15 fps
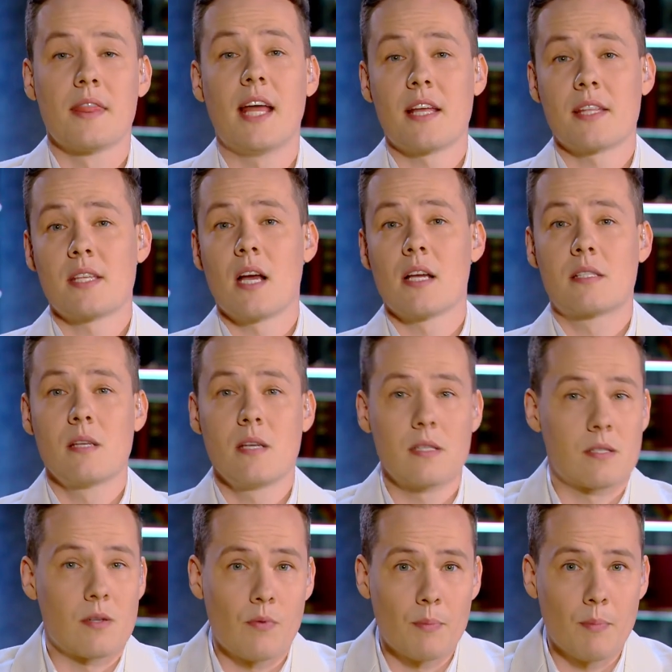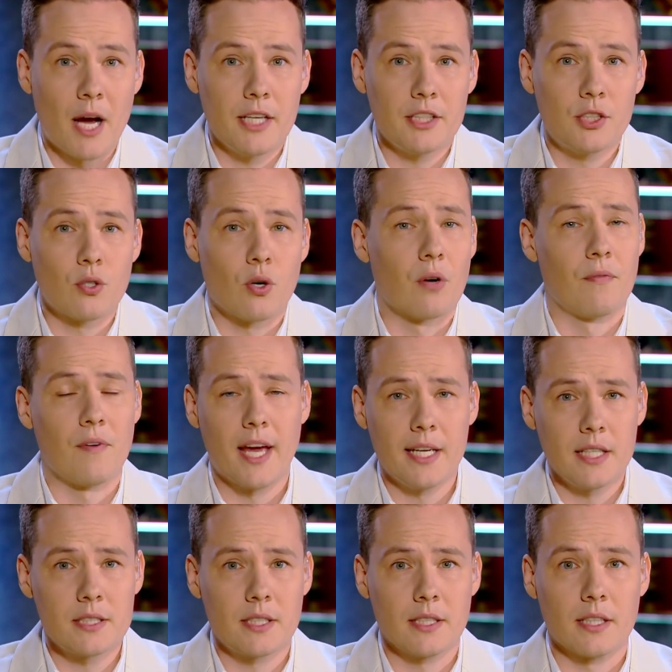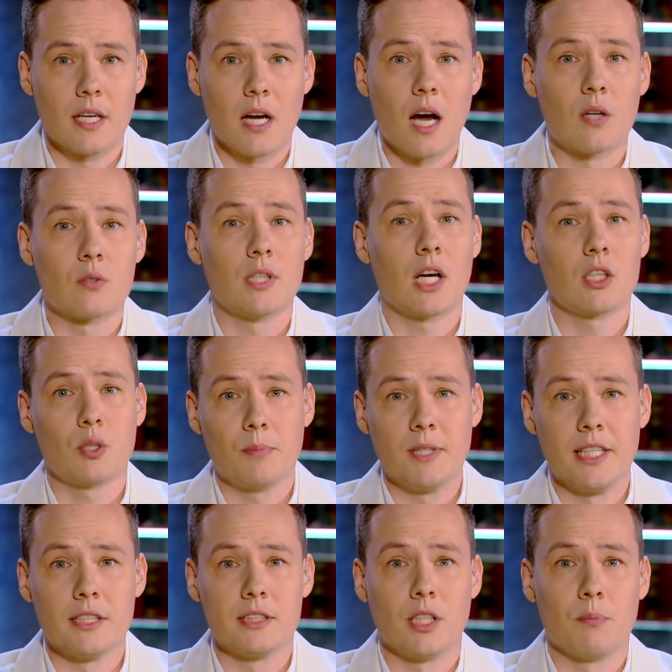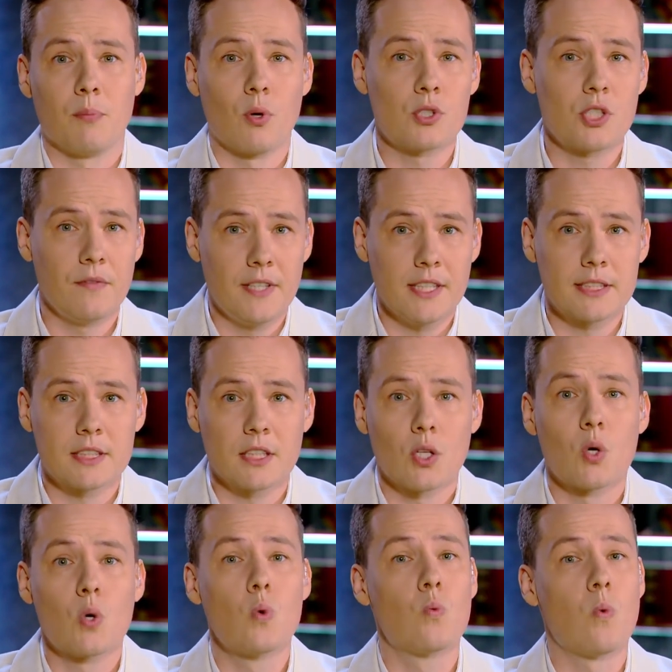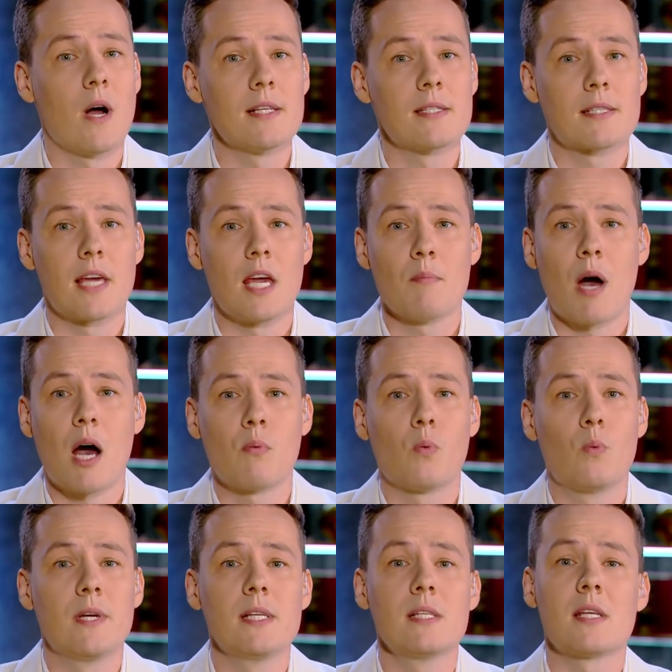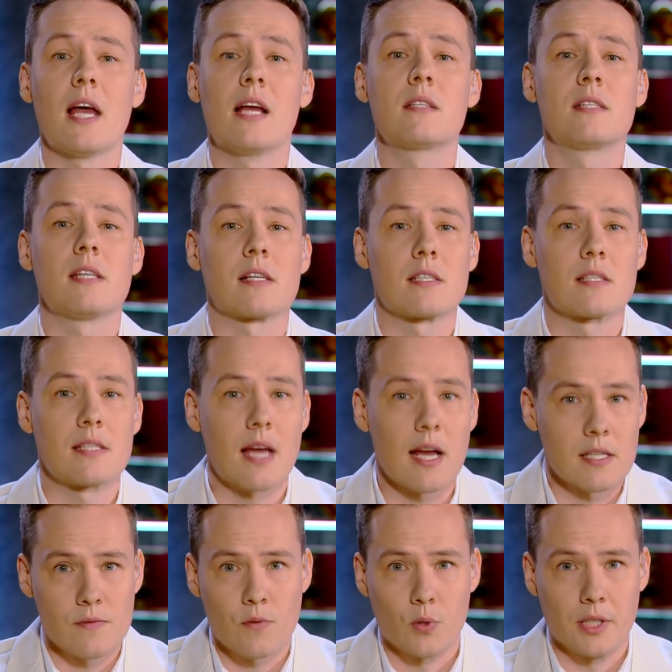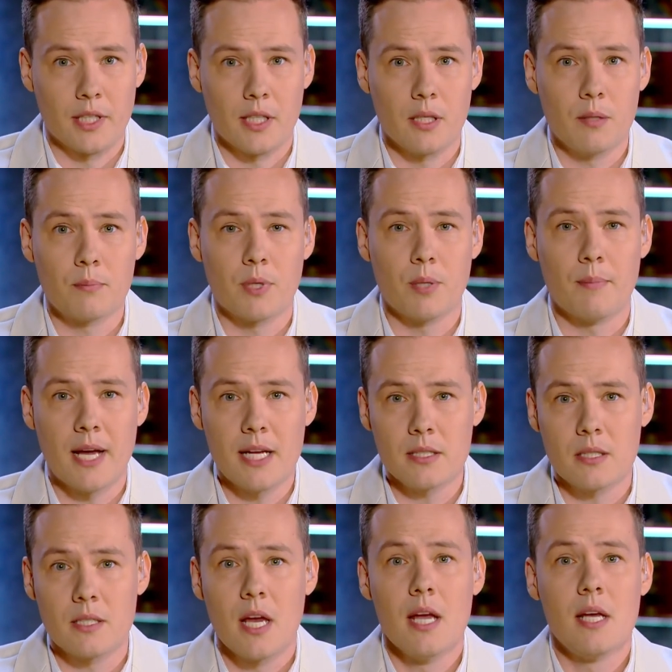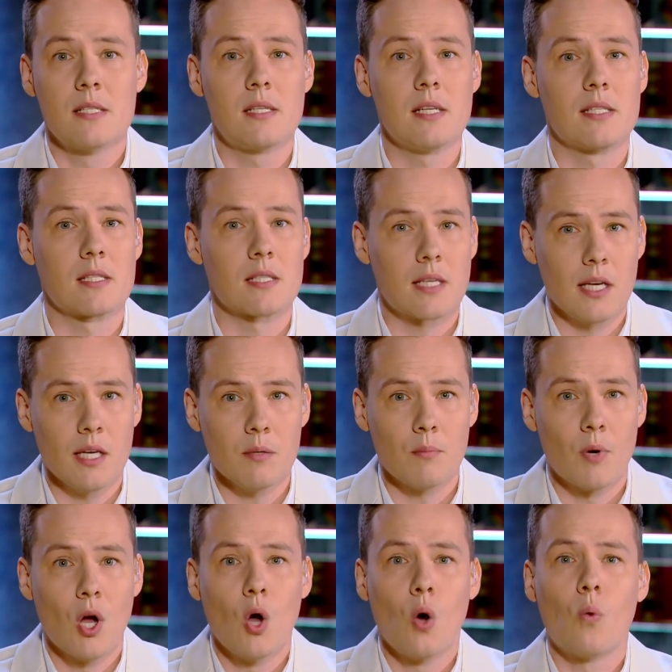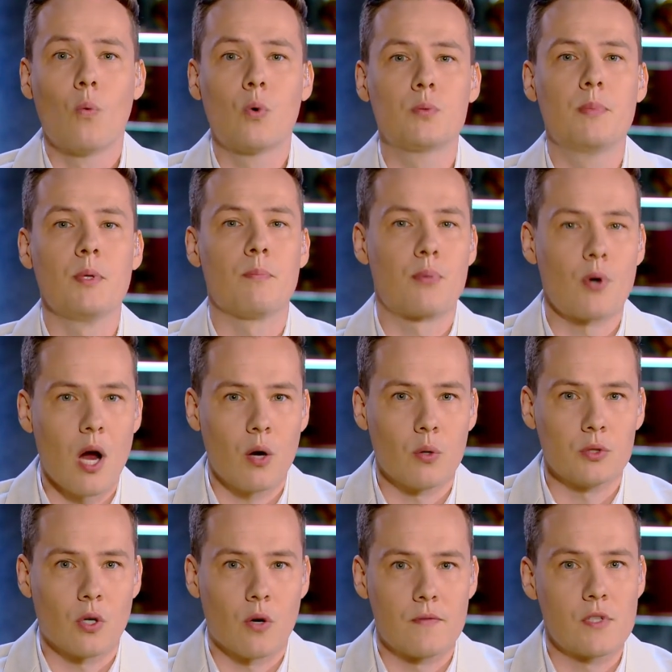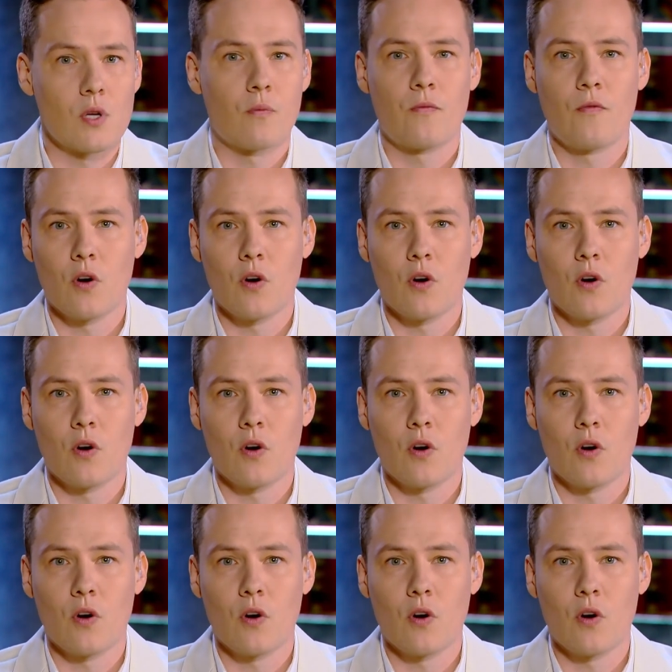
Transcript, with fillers: Does this remind you of anything? Undoubtedly, the Bolsheviks, who once came up with and successfully implemented this scheme, would be proud of their